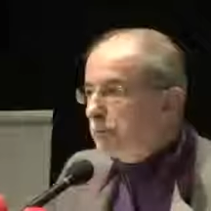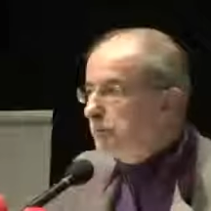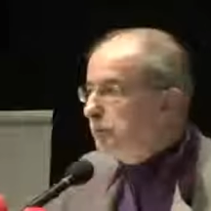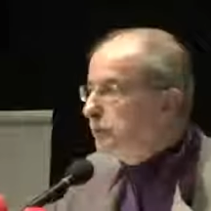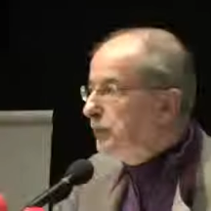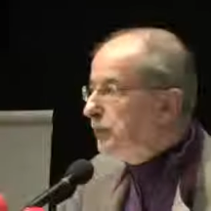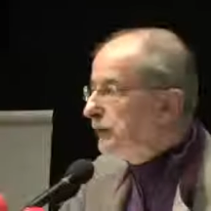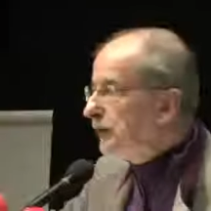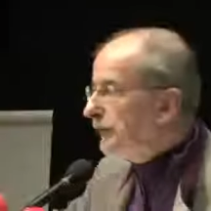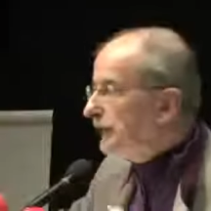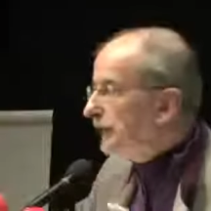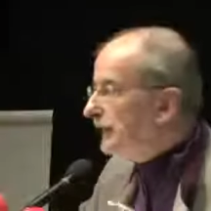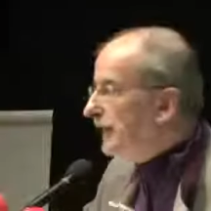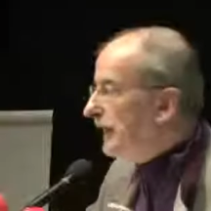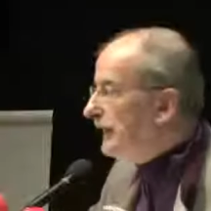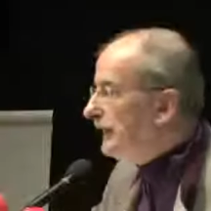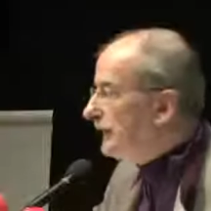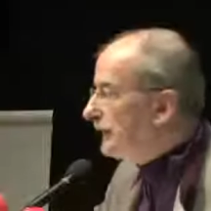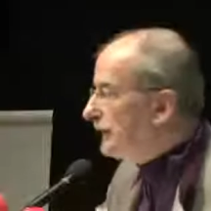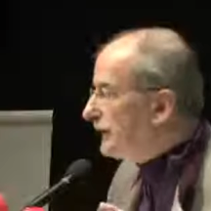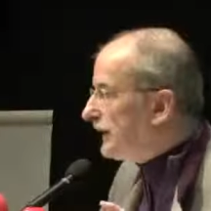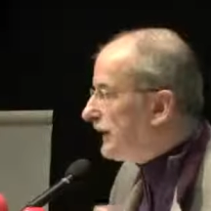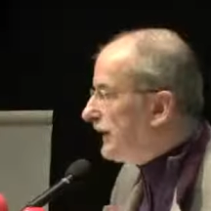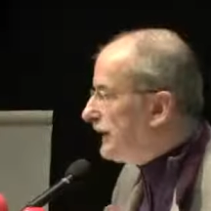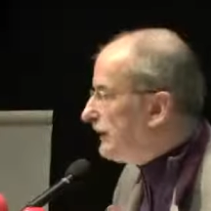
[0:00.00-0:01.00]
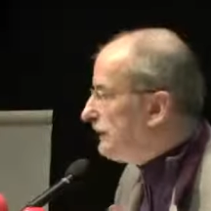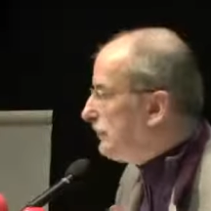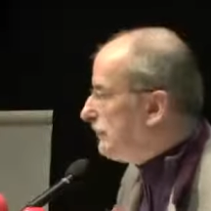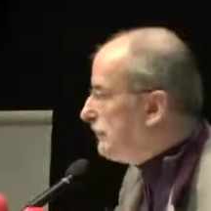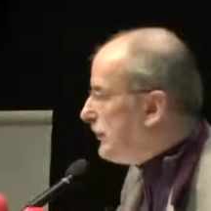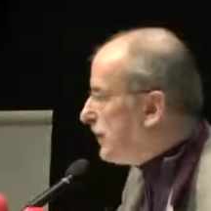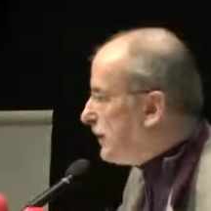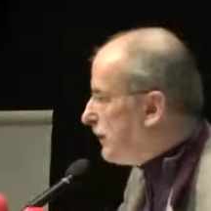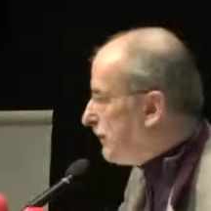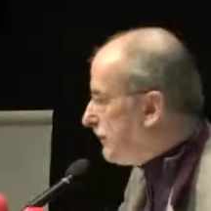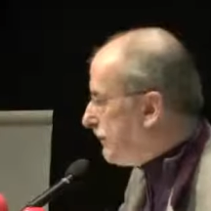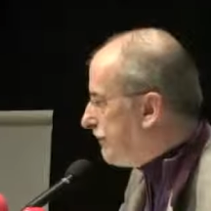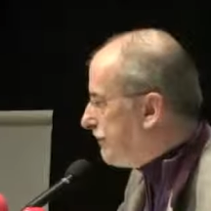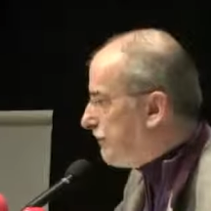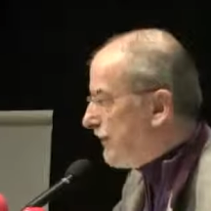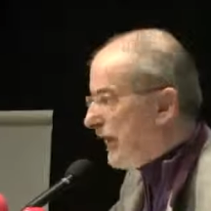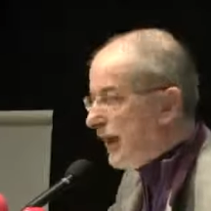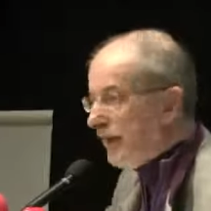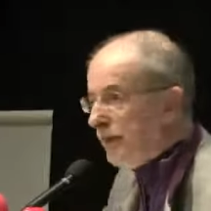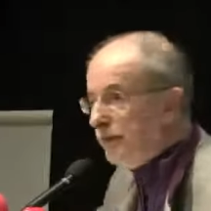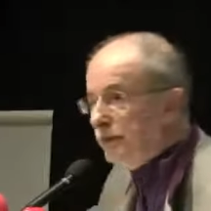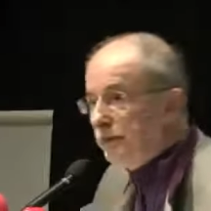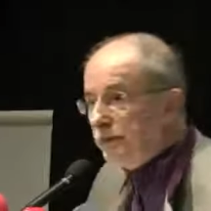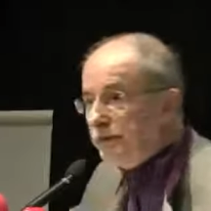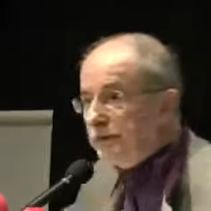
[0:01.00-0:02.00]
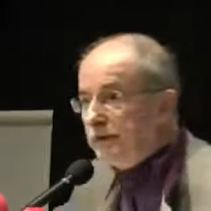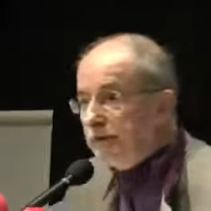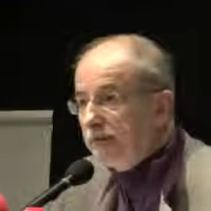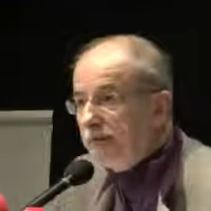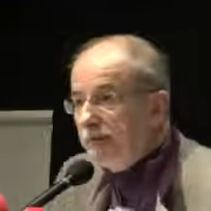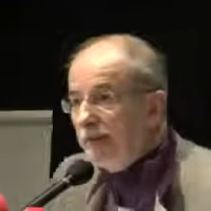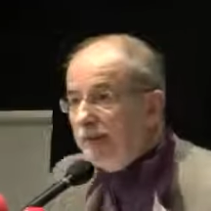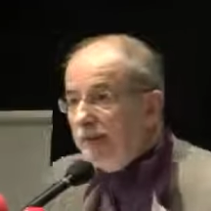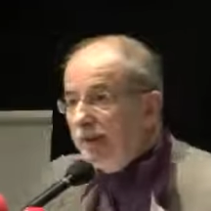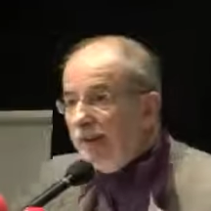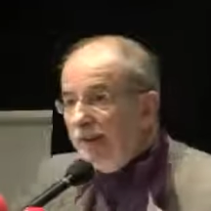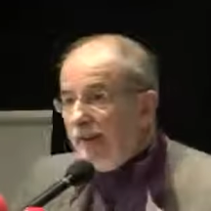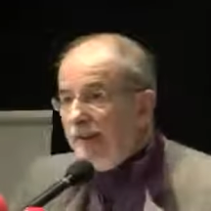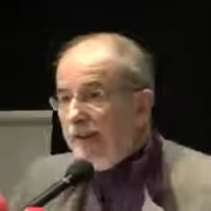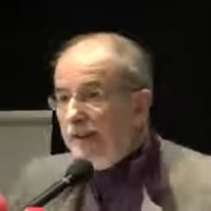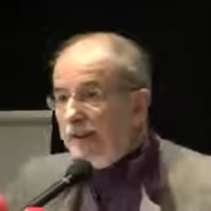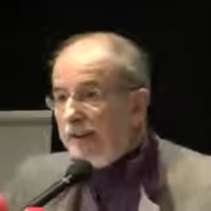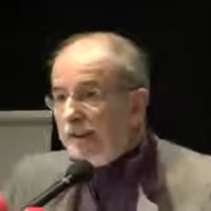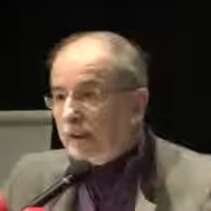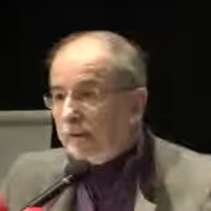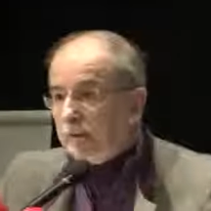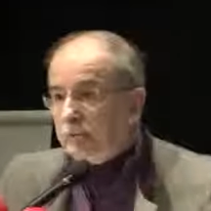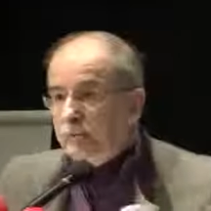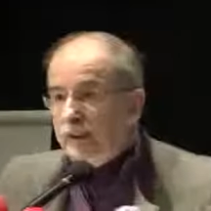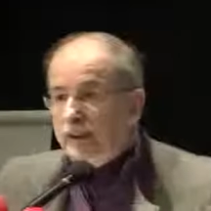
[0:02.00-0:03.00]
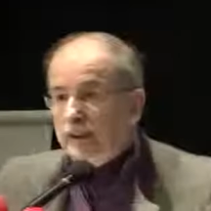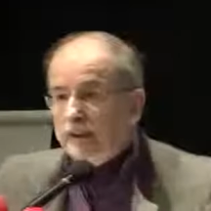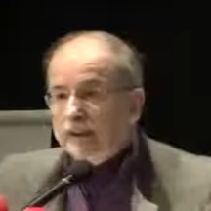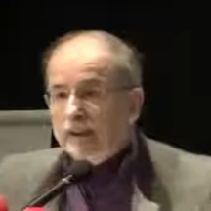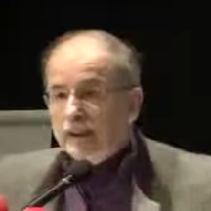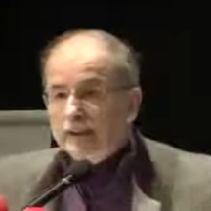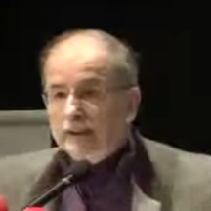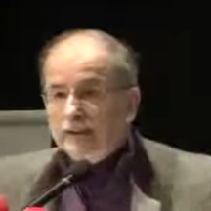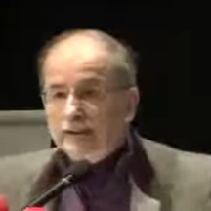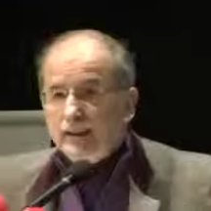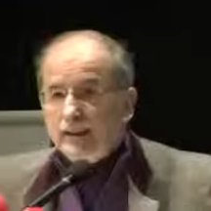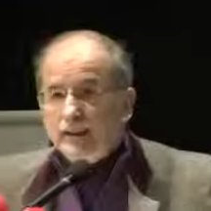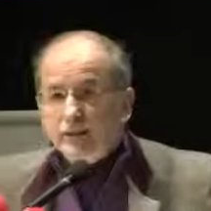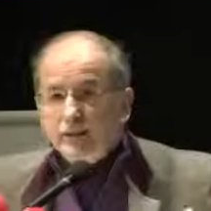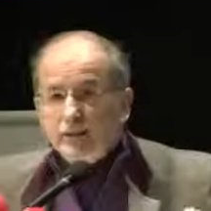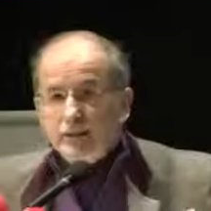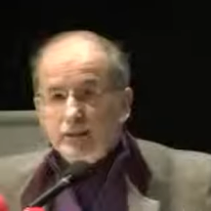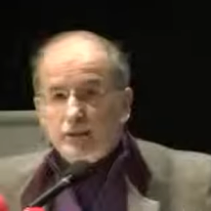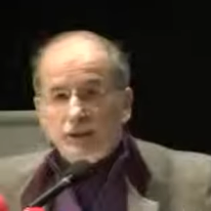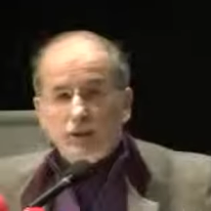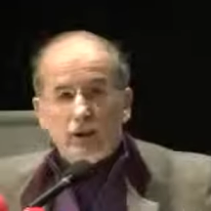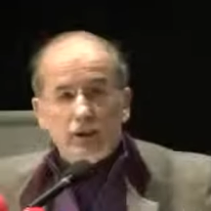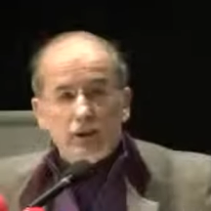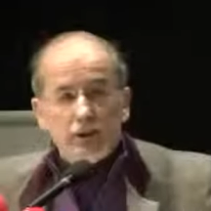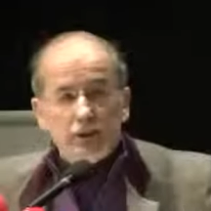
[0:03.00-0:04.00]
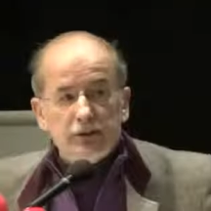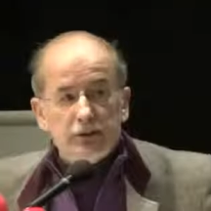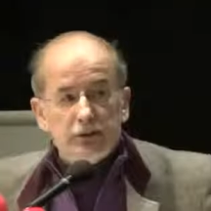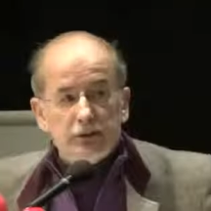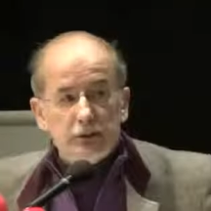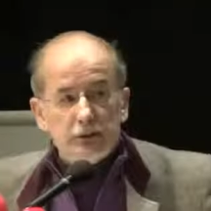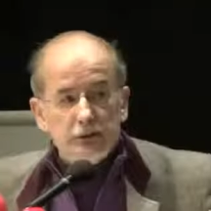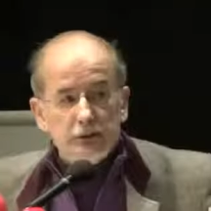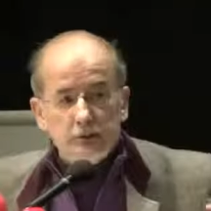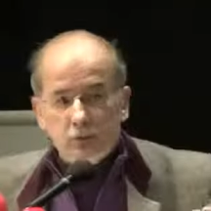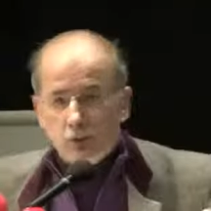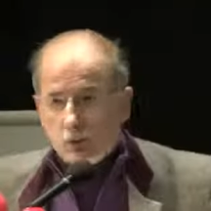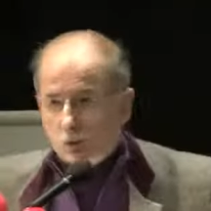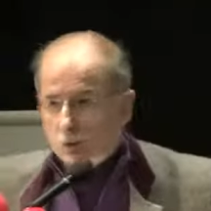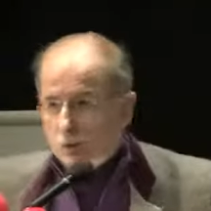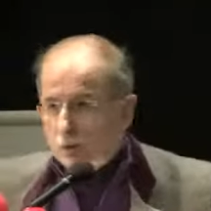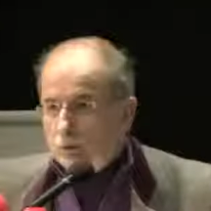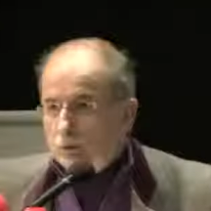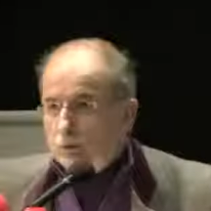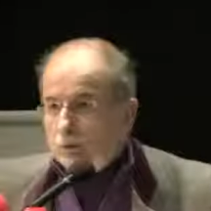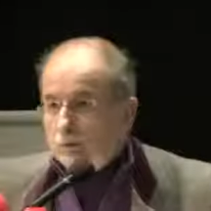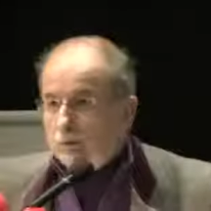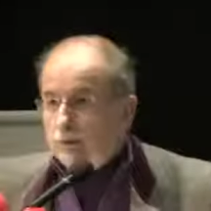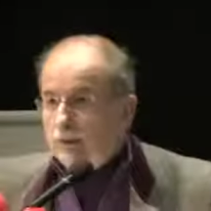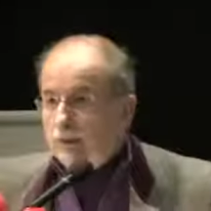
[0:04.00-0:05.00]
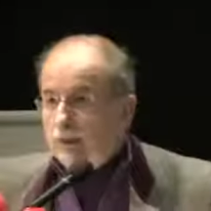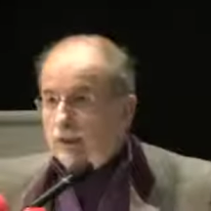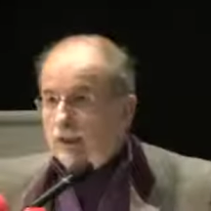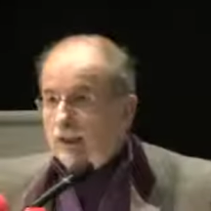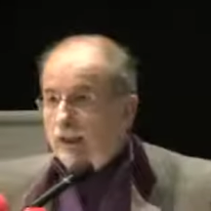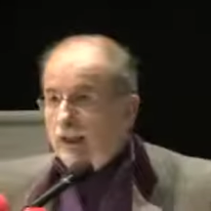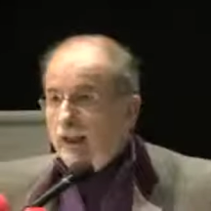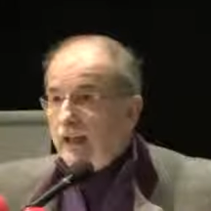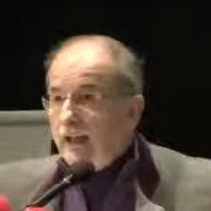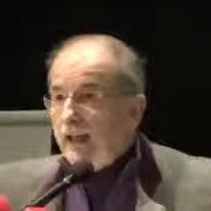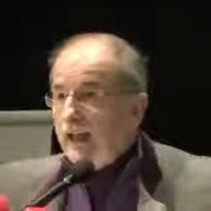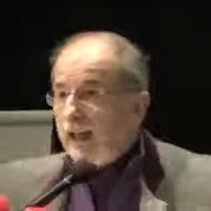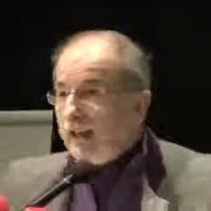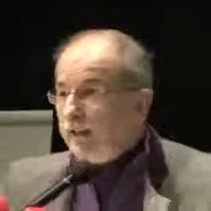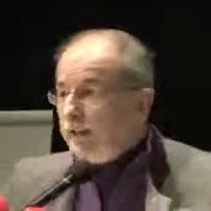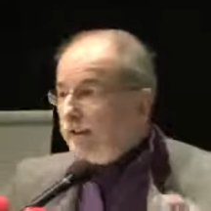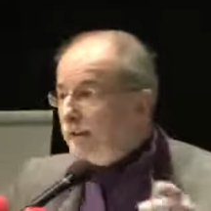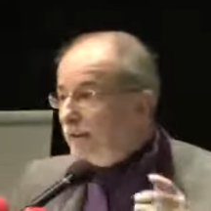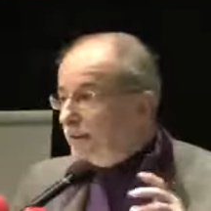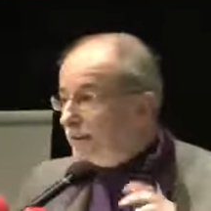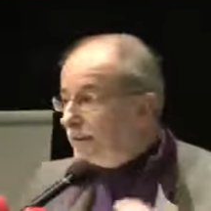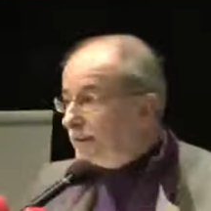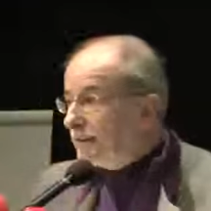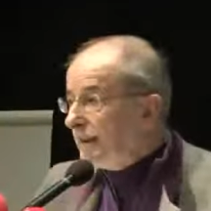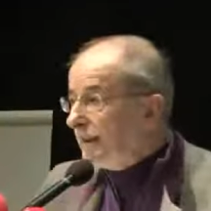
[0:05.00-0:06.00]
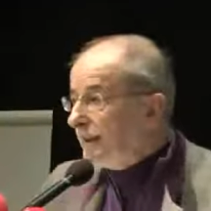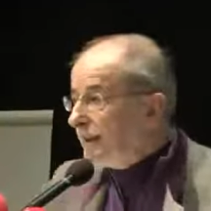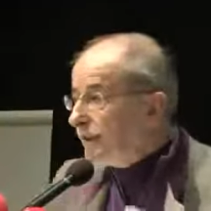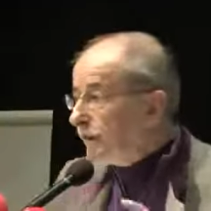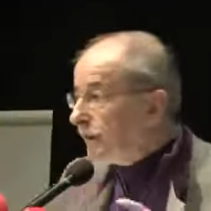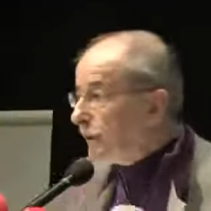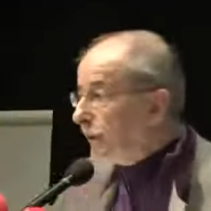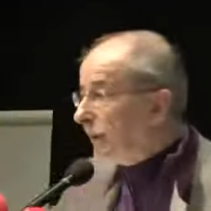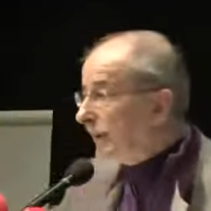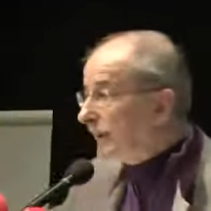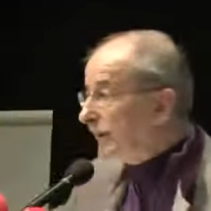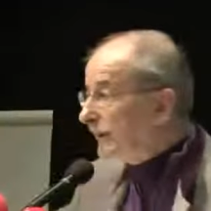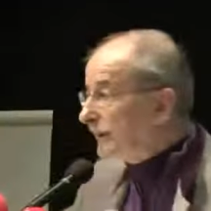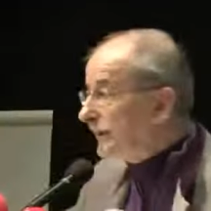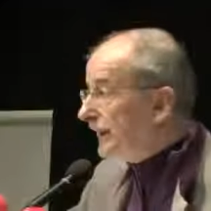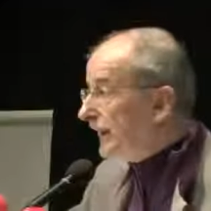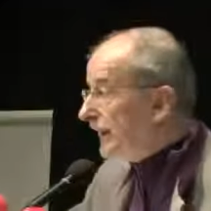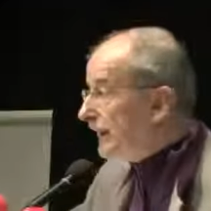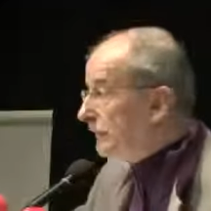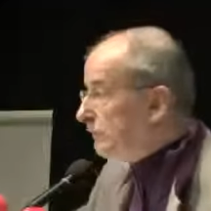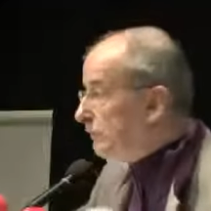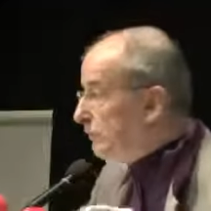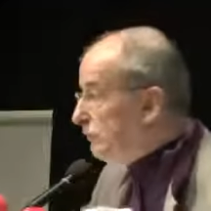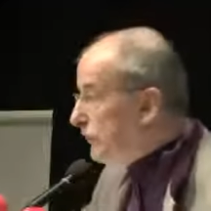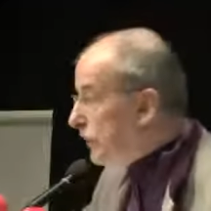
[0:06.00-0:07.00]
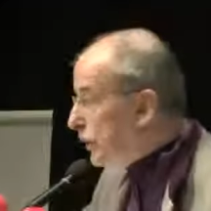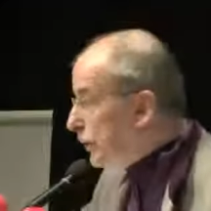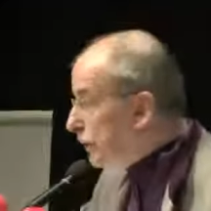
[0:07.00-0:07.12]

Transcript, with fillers: that put things in movement, that make that things start to move, and these things, once they